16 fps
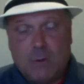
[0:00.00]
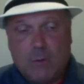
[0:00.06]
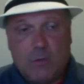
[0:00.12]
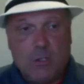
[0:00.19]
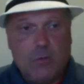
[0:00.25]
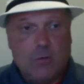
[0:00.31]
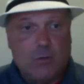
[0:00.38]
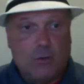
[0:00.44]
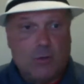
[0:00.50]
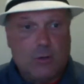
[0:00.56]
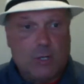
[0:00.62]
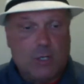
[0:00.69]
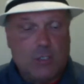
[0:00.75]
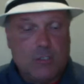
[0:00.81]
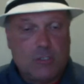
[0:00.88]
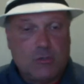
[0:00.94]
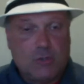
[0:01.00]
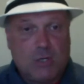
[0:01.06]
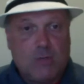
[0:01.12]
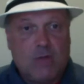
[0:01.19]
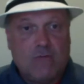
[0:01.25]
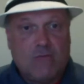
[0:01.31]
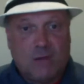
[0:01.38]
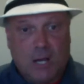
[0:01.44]
when you were
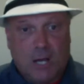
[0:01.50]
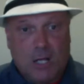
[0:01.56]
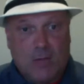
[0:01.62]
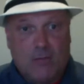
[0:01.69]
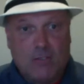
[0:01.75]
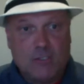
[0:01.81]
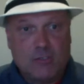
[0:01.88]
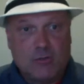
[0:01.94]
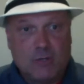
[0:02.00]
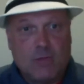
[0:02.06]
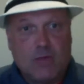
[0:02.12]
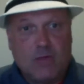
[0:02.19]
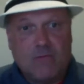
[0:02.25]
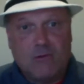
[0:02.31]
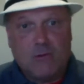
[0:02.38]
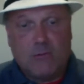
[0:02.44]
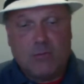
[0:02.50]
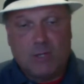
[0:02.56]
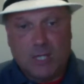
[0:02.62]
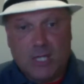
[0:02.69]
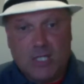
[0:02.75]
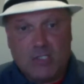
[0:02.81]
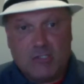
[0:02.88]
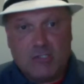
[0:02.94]
screaming for help and screaming for the
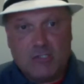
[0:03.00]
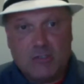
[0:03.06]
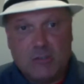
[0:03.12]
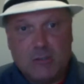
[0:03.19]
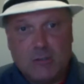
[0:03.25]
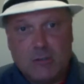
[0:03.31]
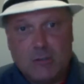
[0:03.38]
police.